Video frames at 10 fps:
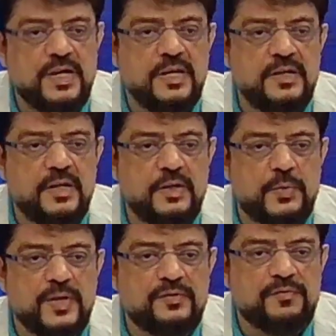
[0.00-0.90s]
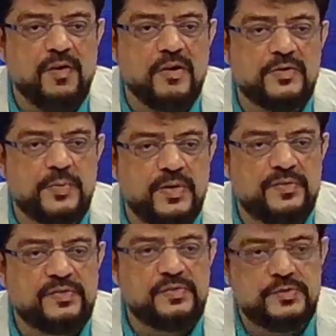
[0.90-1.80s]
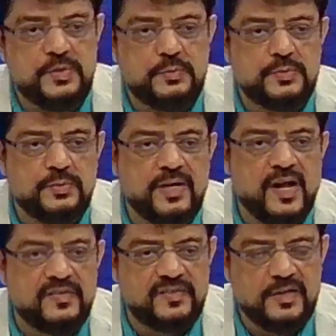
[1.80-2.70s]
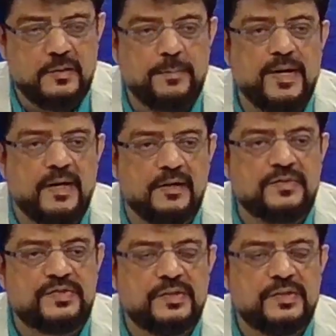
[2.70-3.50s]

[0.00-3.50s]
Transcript: and increased flood risks due to glacial melt.